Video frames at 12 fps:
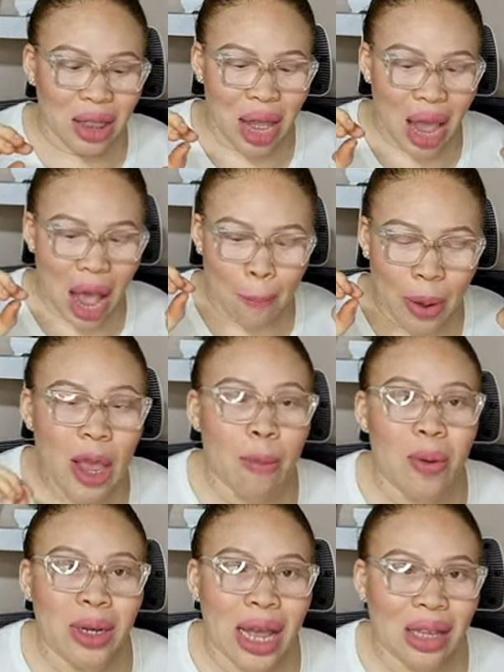There are
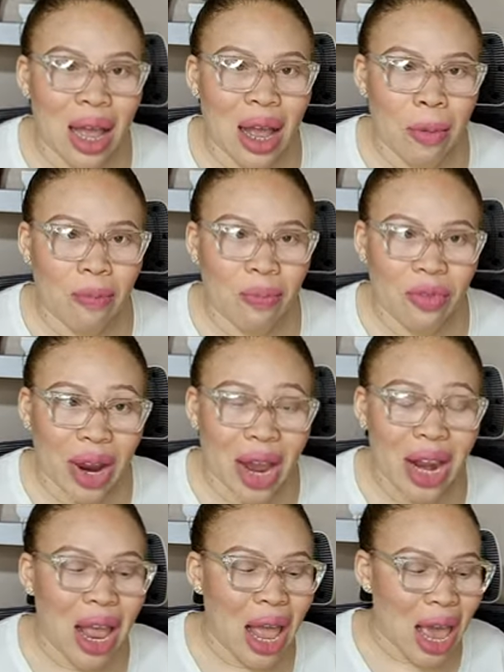people like that,
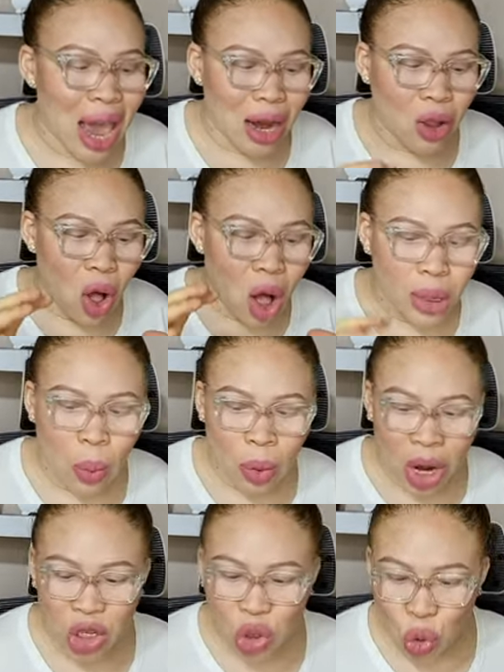right? And all they
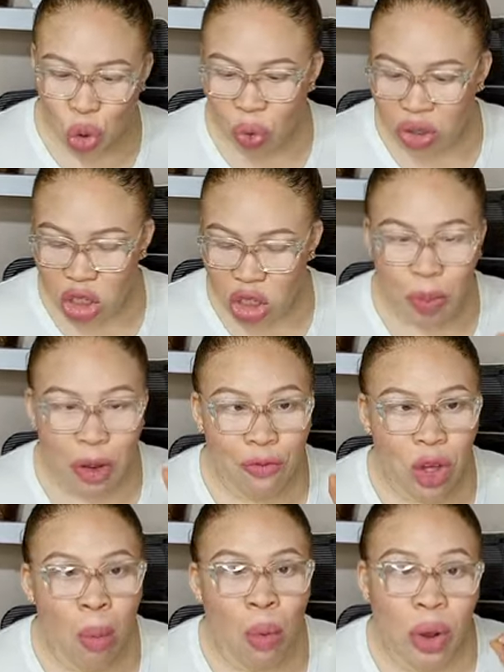wanted to do was just
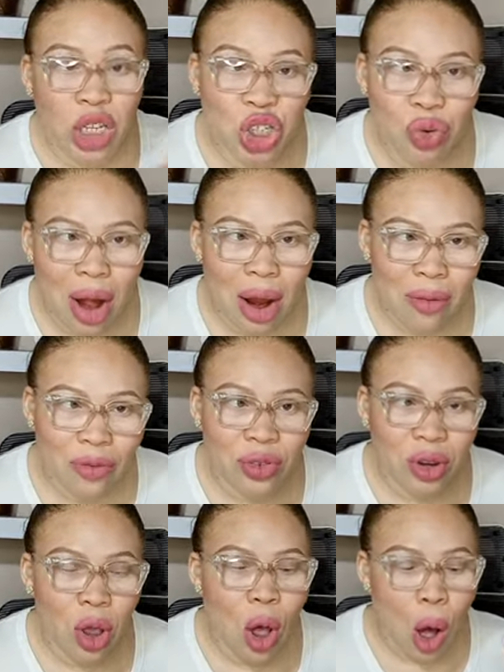perform witchcraft